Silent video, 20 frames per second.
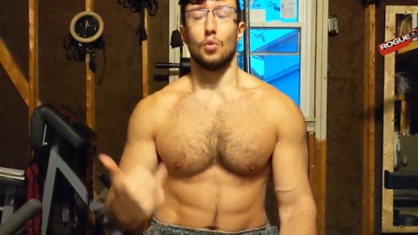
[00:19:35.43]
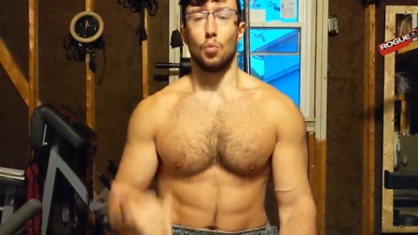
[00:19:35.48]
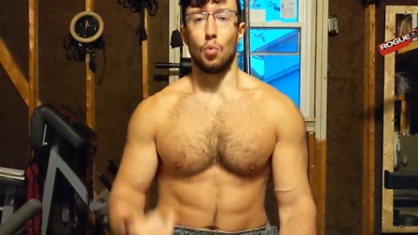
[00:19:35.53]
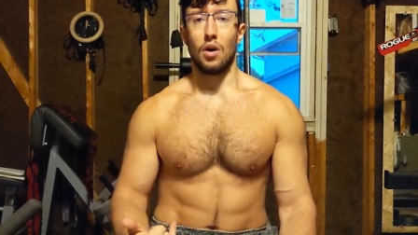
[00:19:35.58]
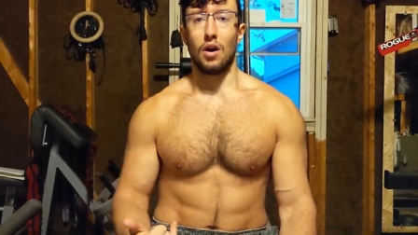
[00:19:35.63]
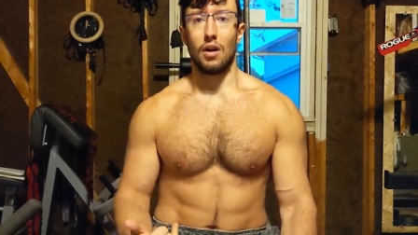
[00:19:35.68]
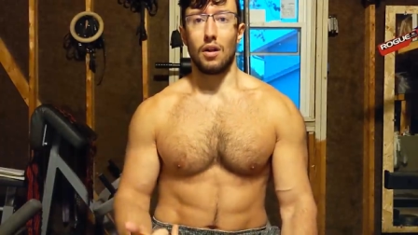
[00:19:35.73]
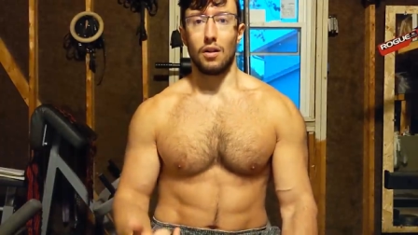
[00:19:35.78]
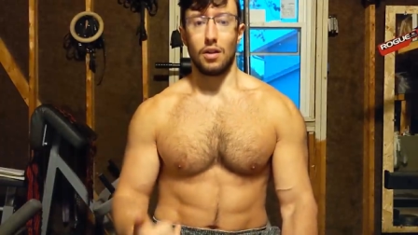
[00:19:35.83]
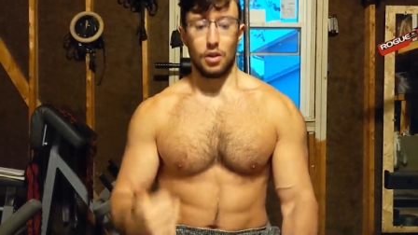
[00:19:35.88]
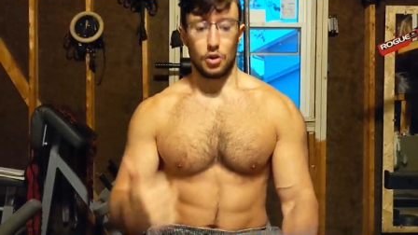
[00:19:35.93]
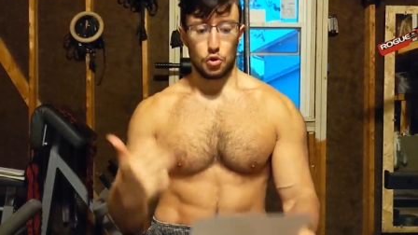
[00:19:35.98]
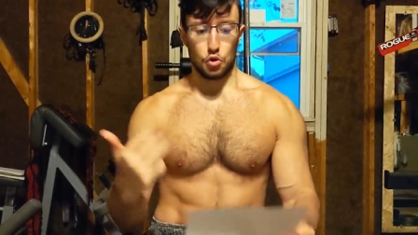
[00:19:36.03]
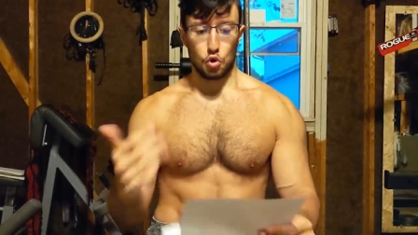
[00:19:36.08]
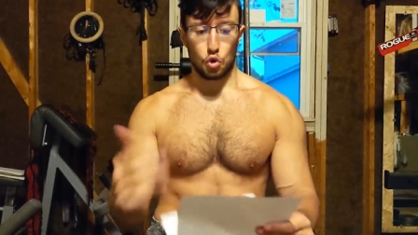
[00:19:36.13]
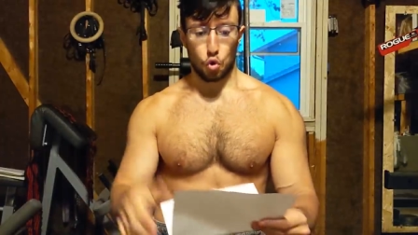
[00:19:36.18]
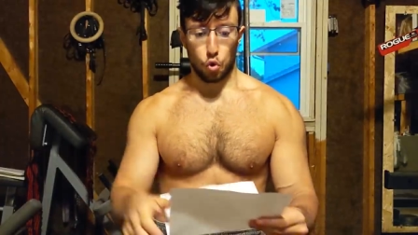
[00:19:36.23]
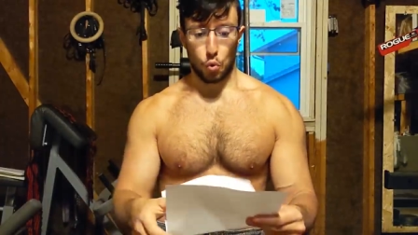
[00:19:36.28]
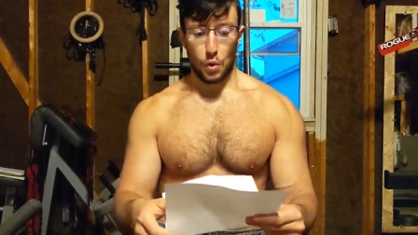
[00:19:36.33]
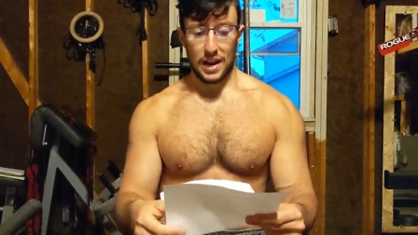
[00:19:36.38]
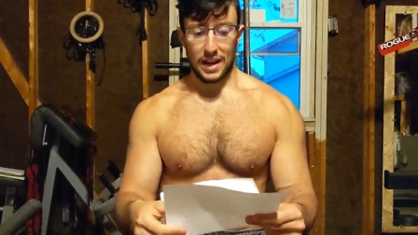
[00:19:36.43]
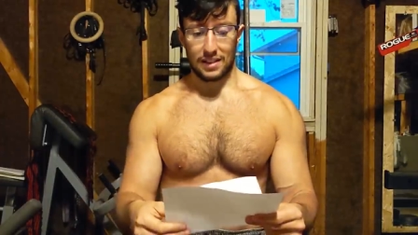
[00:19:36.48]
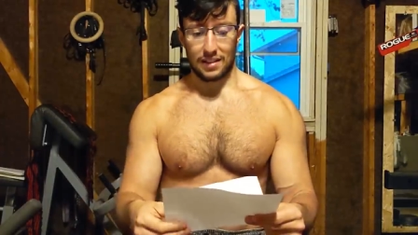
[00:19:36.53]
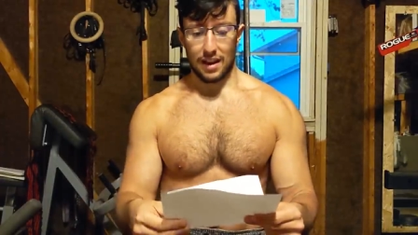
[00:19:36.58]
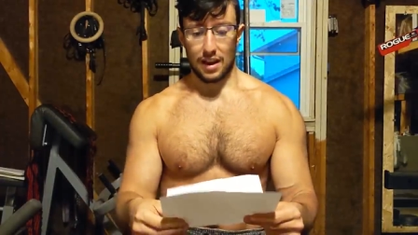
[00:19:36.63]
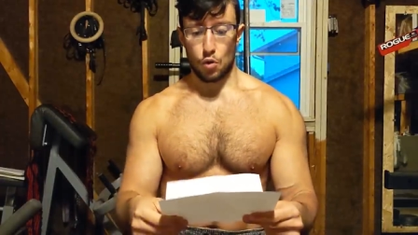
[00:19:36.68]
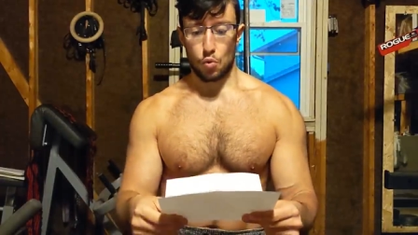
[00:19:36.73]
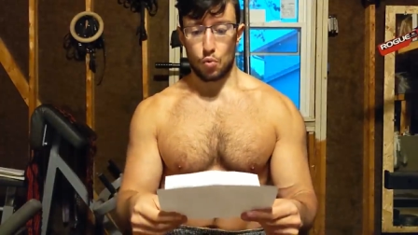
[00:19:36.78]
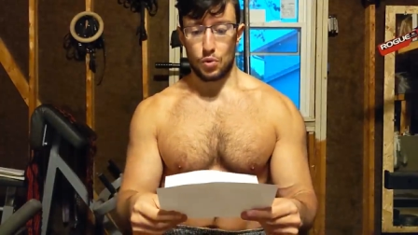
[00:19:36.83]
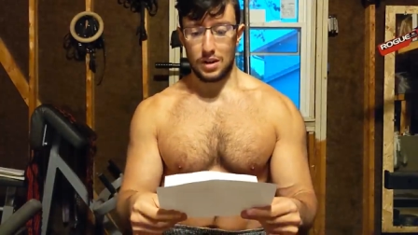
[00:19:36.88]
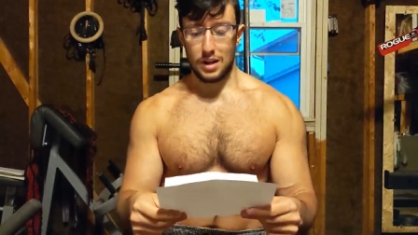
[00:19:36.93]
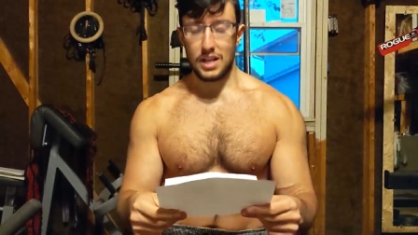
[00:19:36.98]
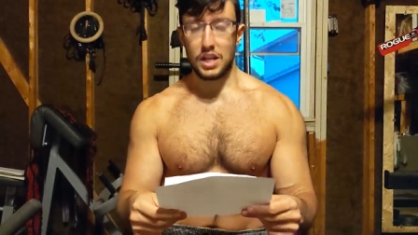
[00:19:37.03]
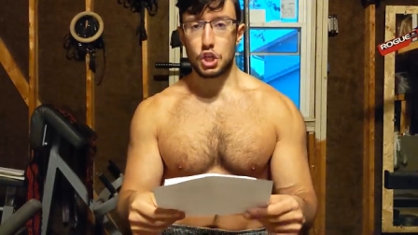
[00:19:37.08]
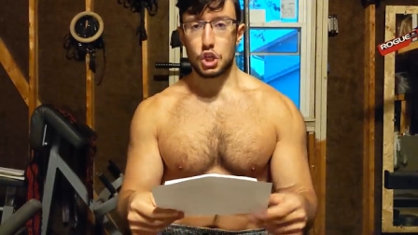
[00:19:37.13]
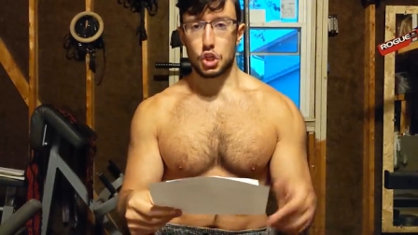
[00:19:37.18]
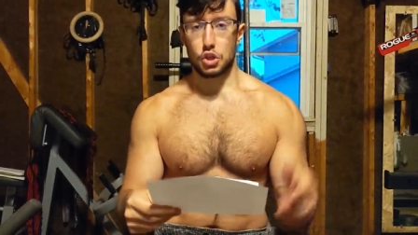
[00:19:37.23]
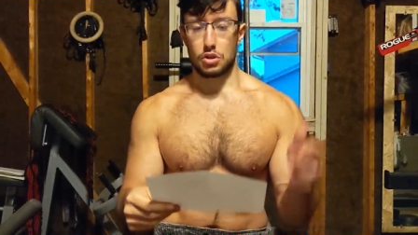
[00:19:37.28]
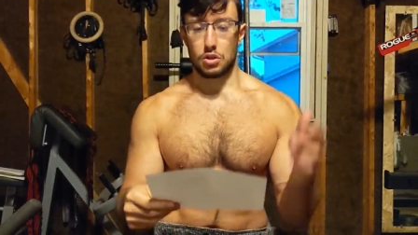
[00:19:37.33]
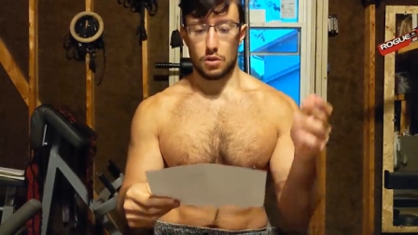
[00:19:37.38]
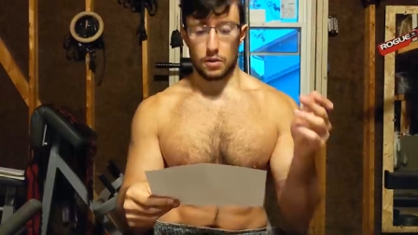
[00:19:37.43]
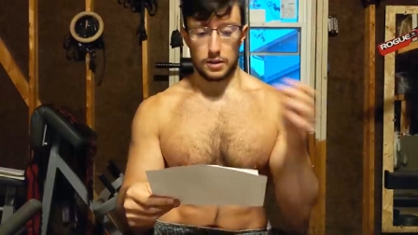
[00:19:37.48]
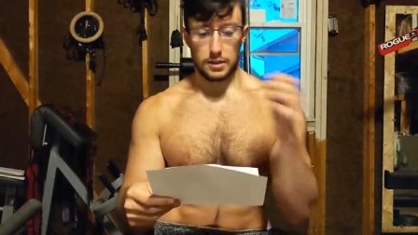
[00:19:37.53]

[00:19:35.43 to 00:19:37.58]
Well, you create a religion,